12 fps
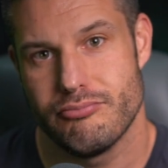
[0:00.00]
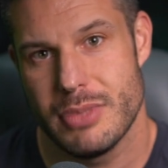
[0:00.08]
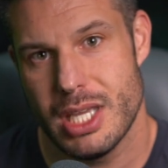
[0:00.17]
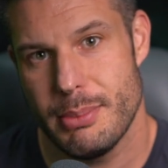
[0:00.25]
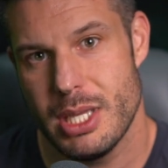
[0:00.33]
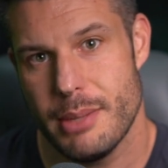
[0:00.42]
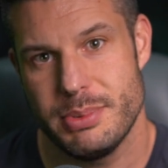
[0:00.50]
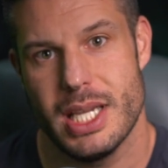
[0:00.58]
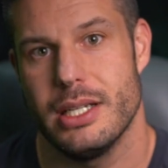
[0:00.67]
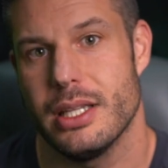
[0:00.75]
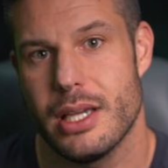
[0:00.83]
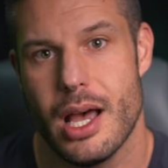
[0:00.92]
hit me up
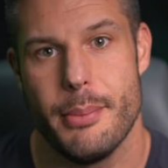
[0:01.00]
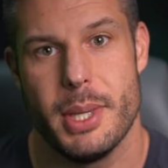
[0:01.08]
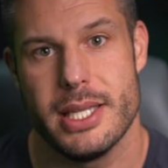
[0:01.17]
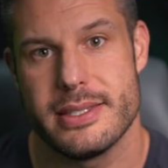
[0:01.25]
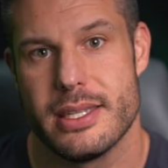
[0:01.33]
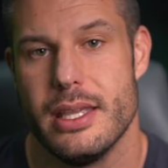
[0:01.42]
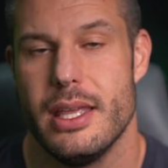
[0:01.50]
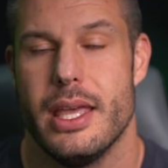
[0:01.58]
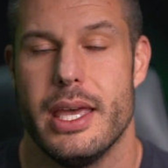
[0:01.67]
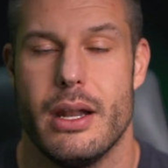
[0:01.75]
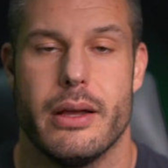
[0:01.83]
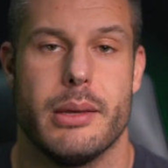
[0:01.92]
down in the comments
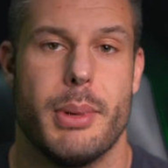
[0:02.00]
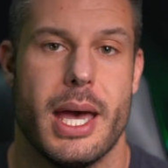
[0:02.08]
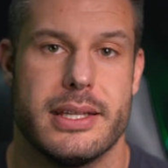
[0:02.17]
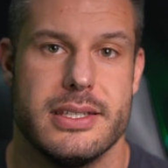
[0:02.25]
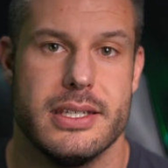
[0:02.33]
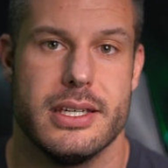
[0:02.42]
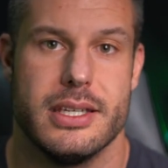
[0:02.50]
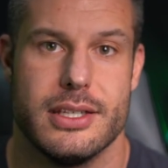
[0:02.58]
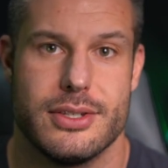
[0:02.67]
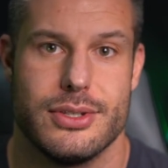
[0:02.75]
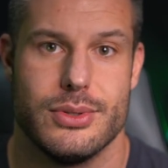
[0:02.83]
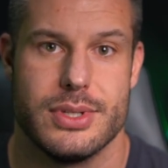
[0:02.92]
and I'll get back to you
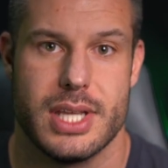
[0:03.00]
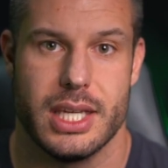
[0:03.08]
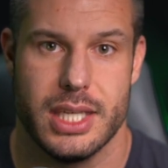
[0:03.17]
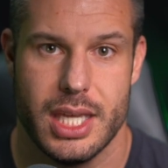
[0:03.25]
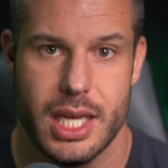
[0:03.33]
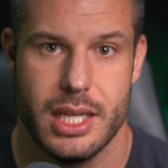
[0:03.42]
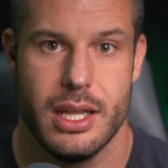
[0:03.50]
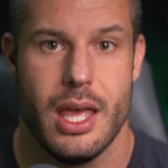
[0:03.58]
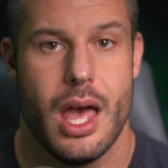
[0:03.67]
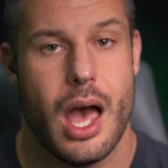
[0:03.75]
as soon as I can.